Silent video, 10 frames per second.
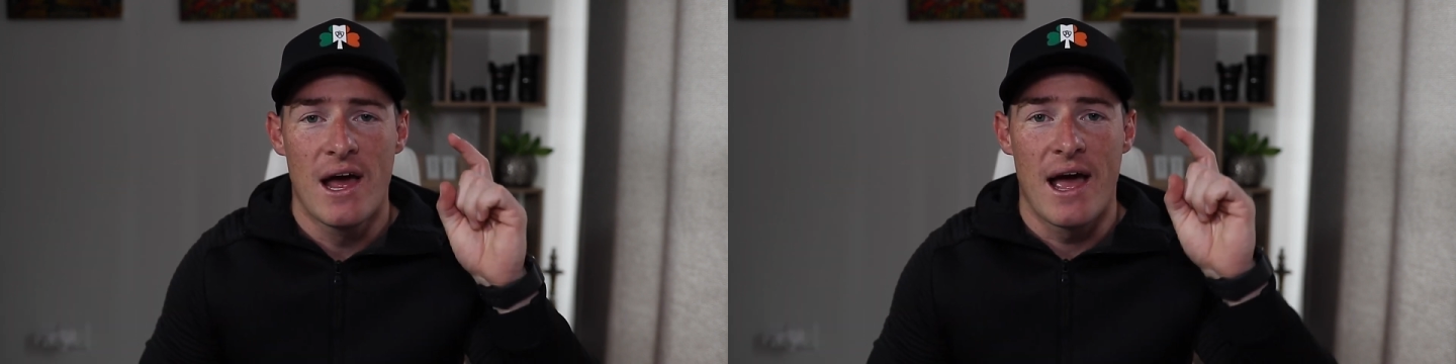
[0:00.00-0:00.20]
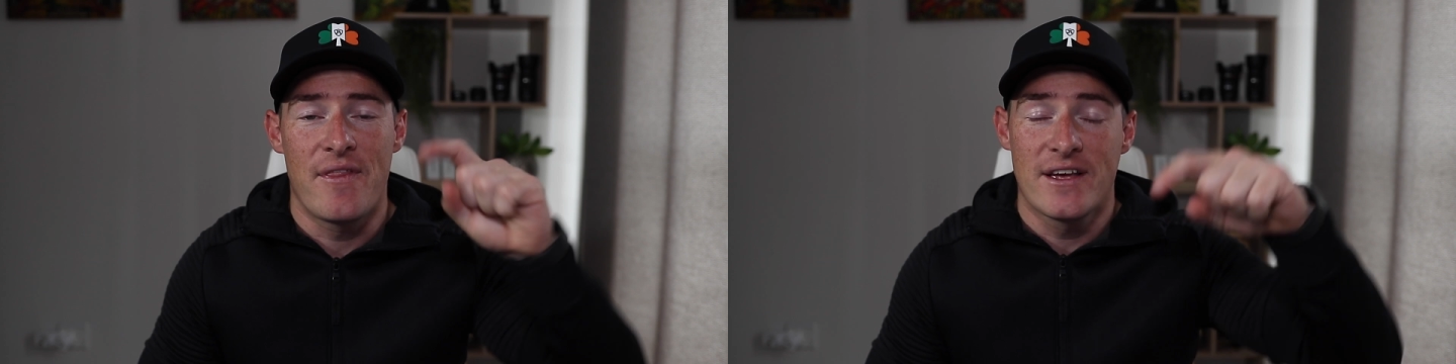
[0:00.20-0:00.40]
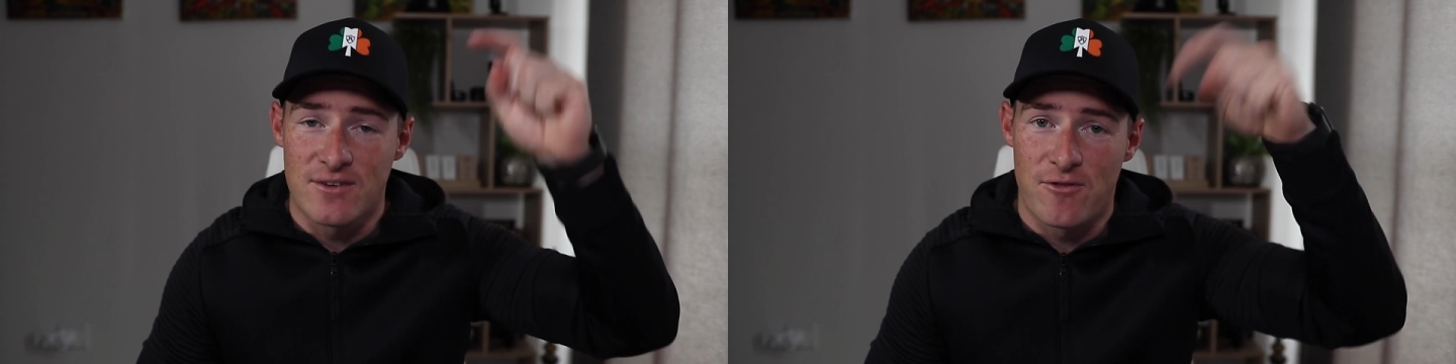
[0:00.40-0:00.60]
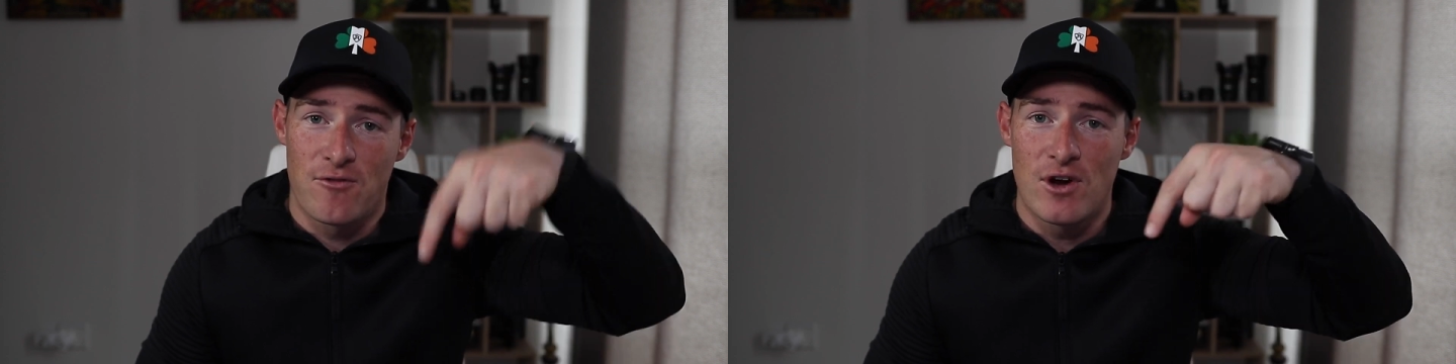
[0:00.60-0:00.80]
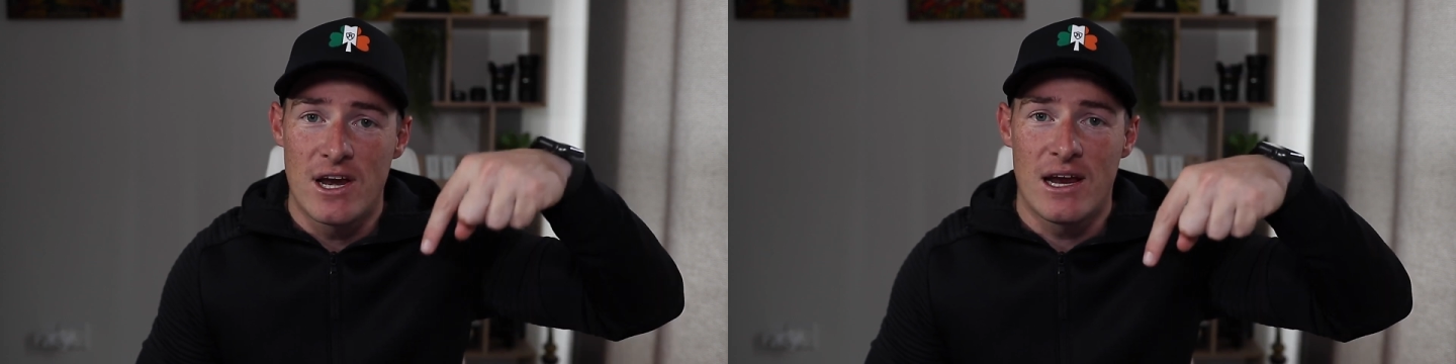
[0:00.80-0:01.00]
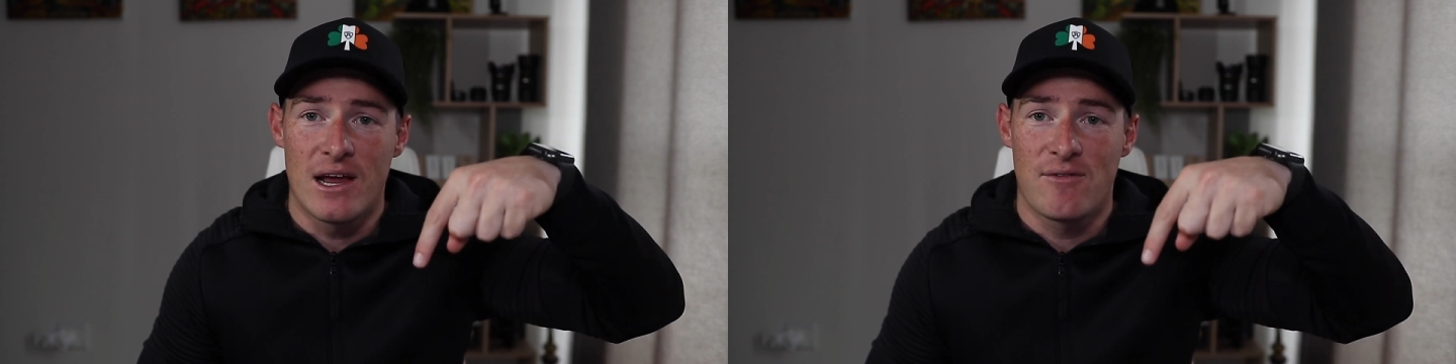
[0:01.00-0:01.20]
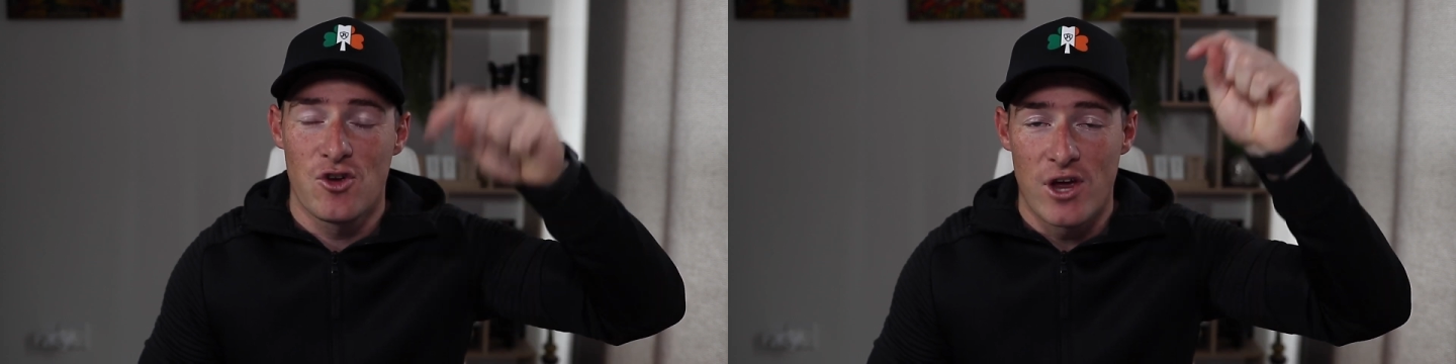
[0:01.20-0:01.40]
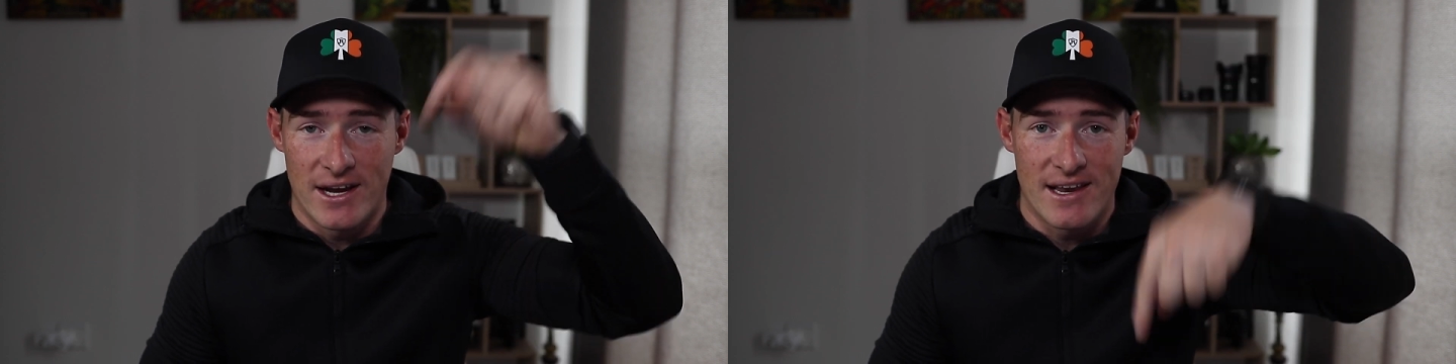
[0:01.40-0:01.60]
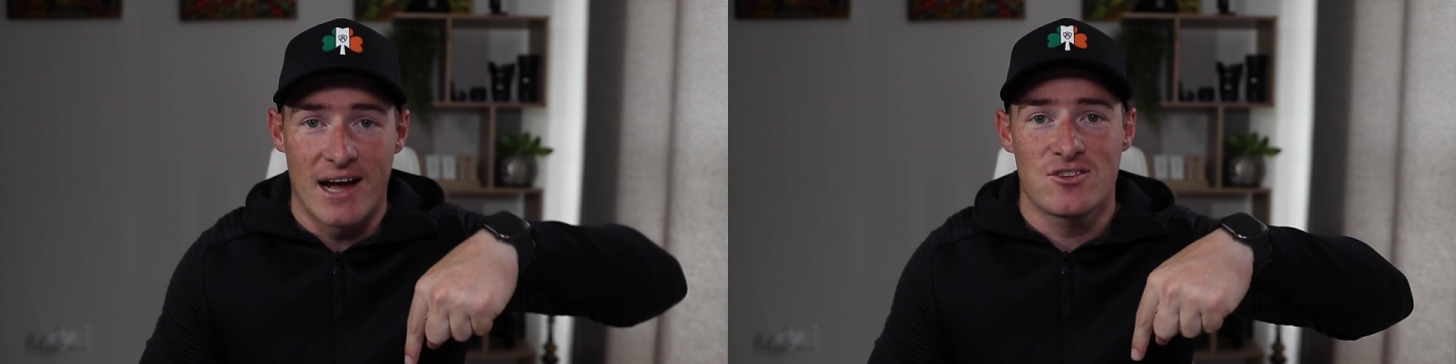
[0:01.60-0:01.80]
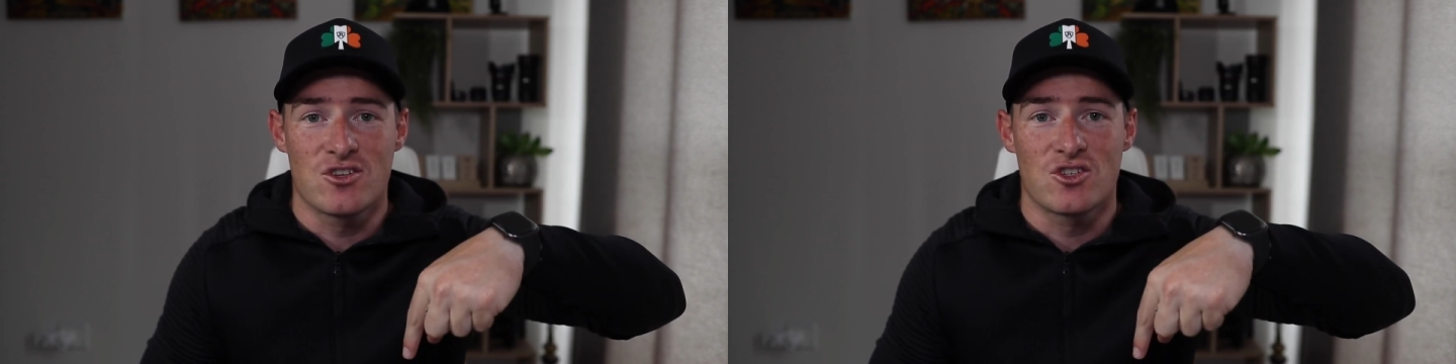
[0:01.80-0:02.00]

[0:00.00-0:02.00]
there's a free, if you head down to the